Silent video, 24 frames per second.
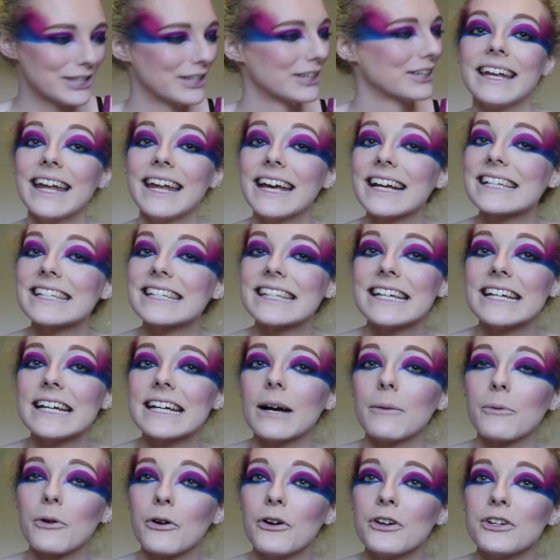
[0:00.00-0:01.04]
Next thing
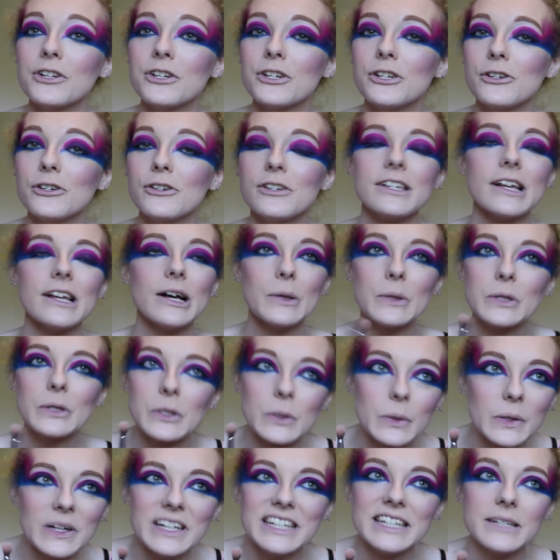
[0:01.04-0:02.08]
I'm going to do is also
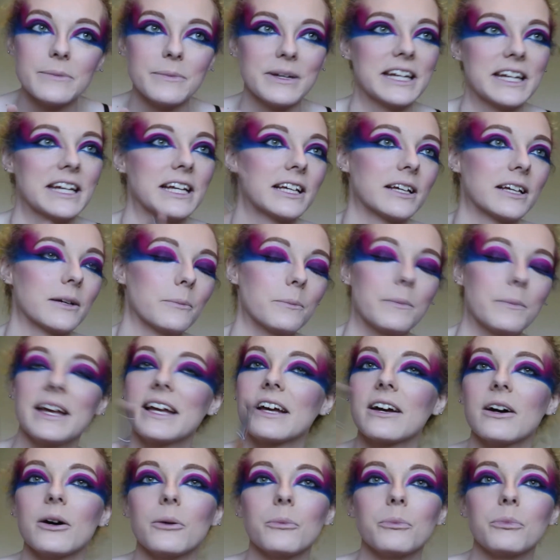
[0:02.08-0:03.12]
going to make
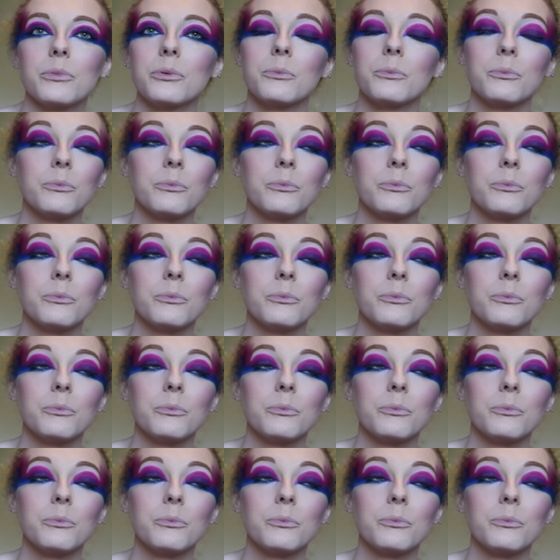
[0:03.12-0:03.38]
makeup